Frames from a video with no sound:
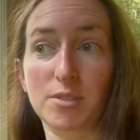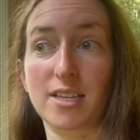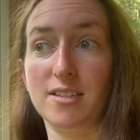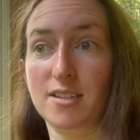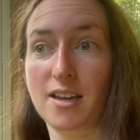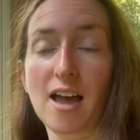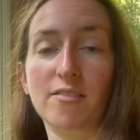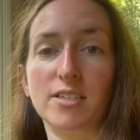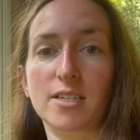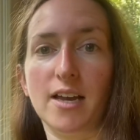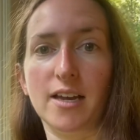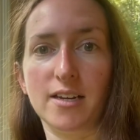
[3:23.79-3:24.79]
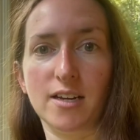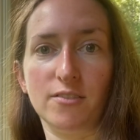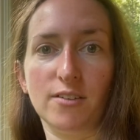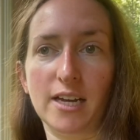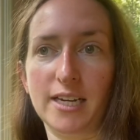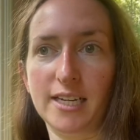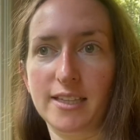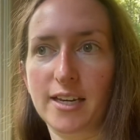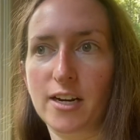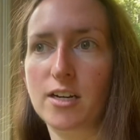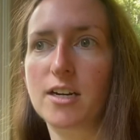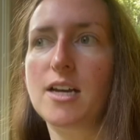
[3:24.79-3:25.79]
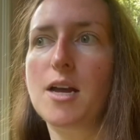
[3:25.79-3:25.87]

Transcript: They still have a ton of honey in there,